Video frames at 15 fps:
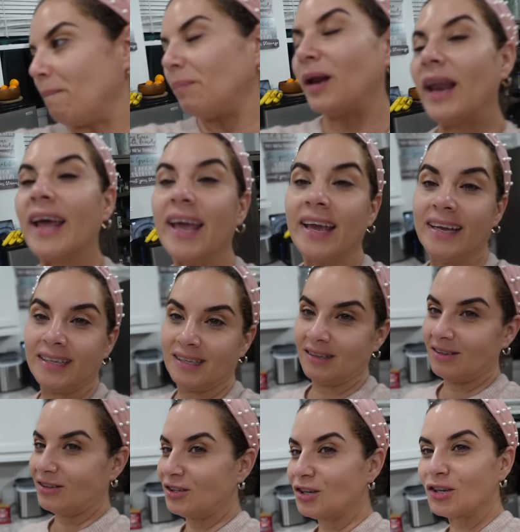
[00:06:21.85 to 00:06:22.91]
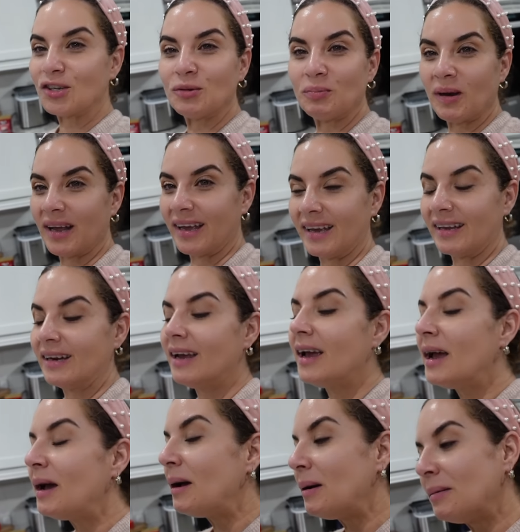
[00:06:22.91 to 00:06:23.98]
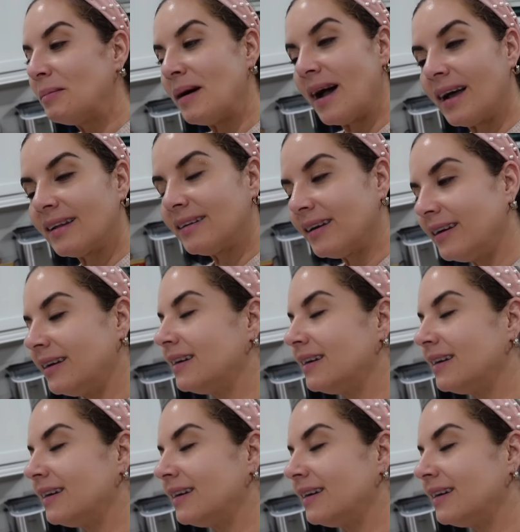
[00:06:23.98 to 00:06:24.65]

Plain, just plain. But